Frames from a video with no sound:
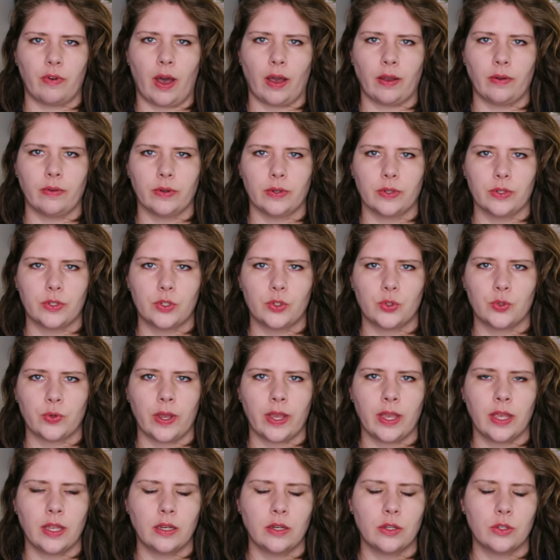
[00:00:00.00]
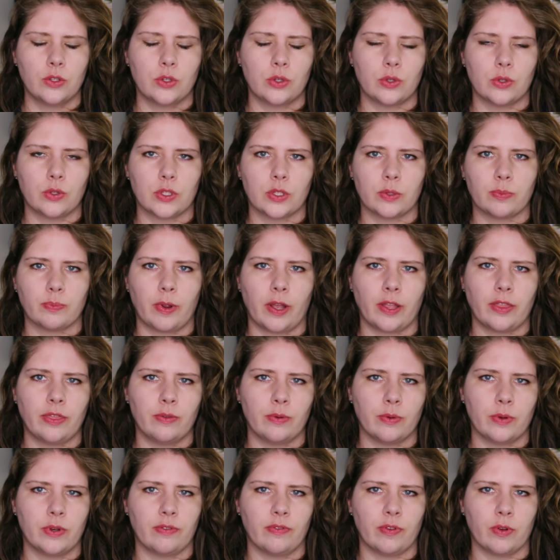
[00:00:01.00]
viral strain to spread
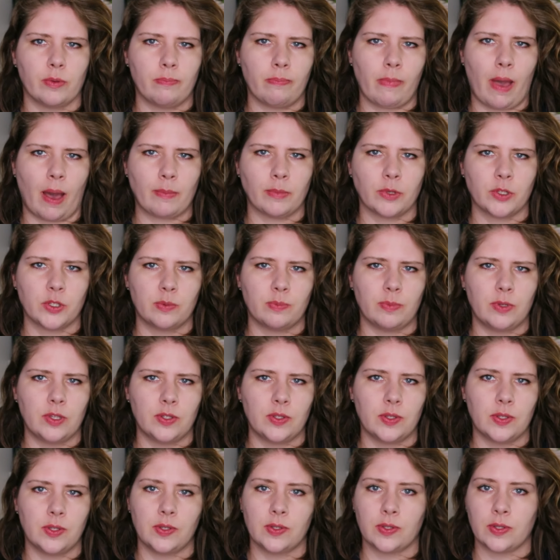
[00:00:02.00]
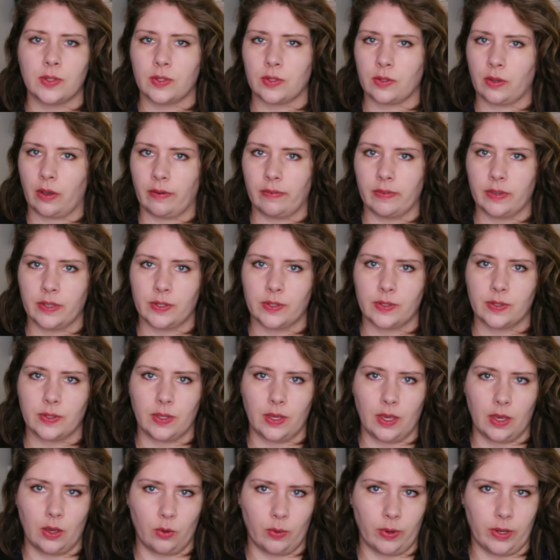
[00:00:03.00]
through different mammal species is
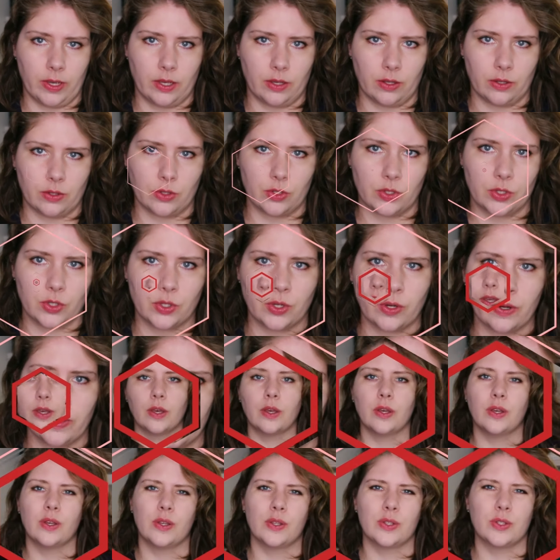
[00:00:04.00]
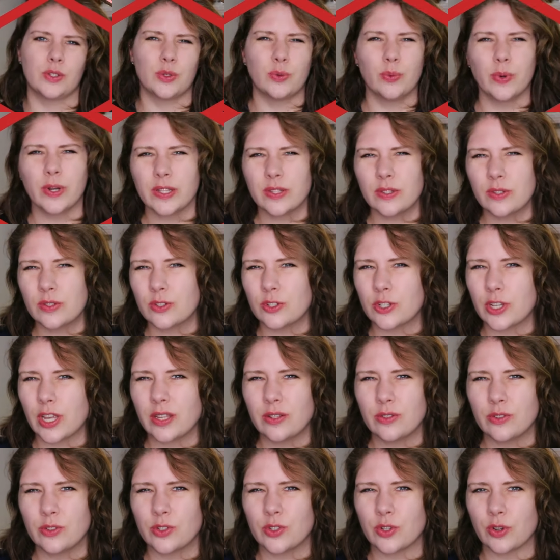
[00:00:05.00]
obviously quite concerning. So what's
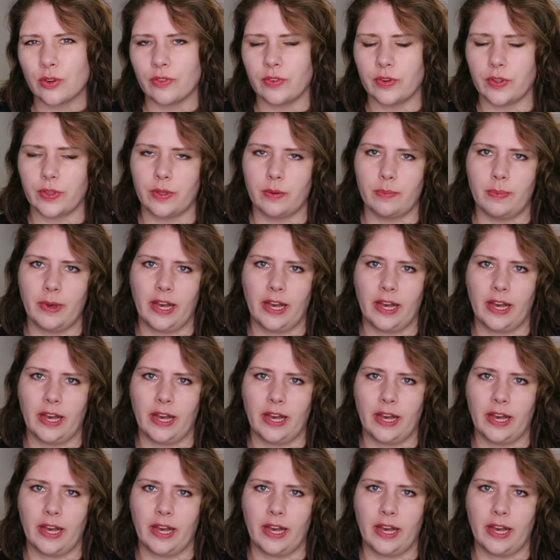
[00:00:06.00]
changed over the